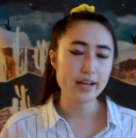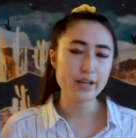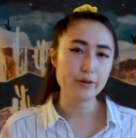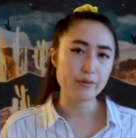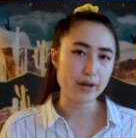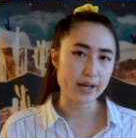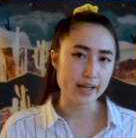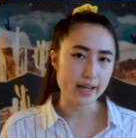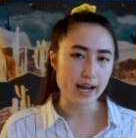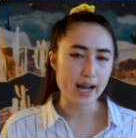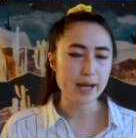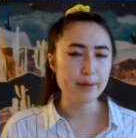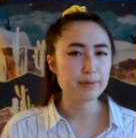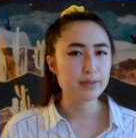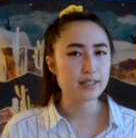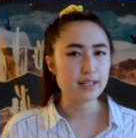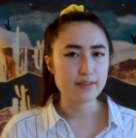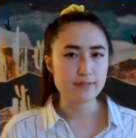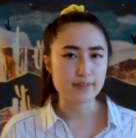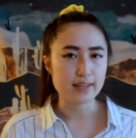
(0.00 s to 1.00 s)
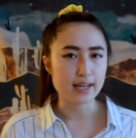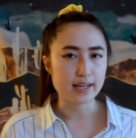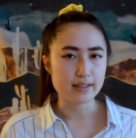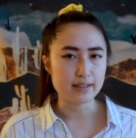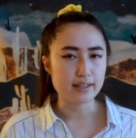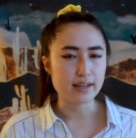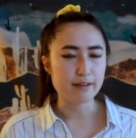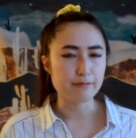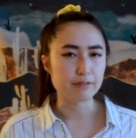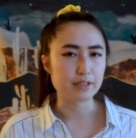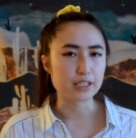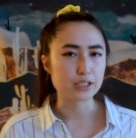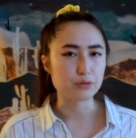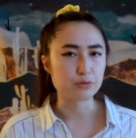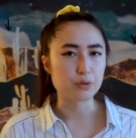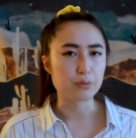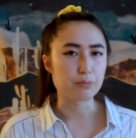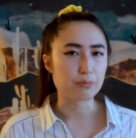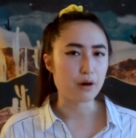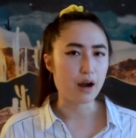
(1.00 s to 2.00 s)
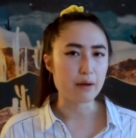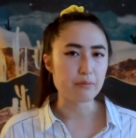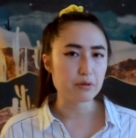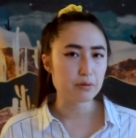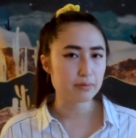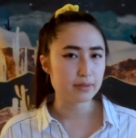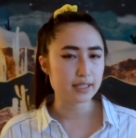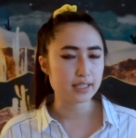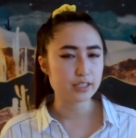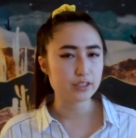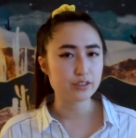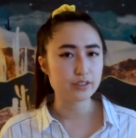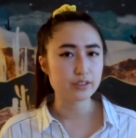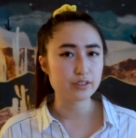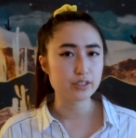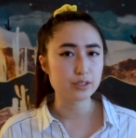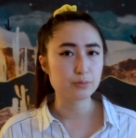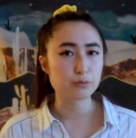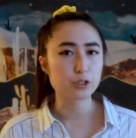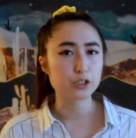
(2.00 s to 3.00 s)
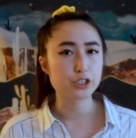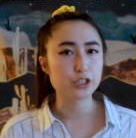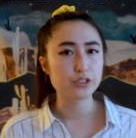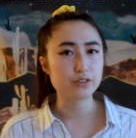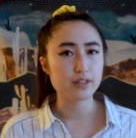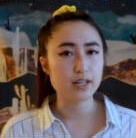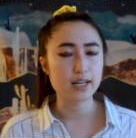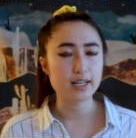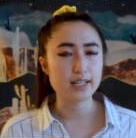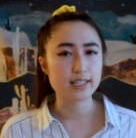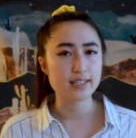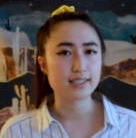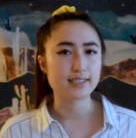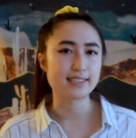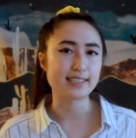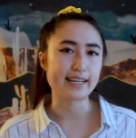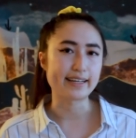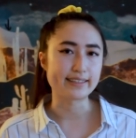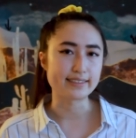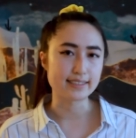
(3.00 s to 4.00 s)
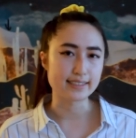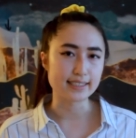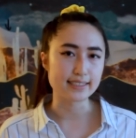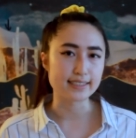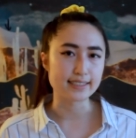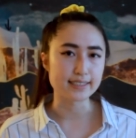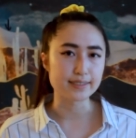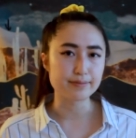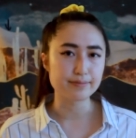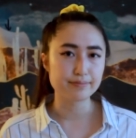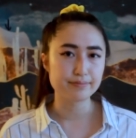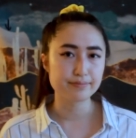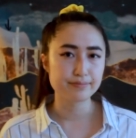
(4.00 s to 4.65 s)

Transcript: Anyway, I believe that Netflix will probably introduce more Shu Han in the second season.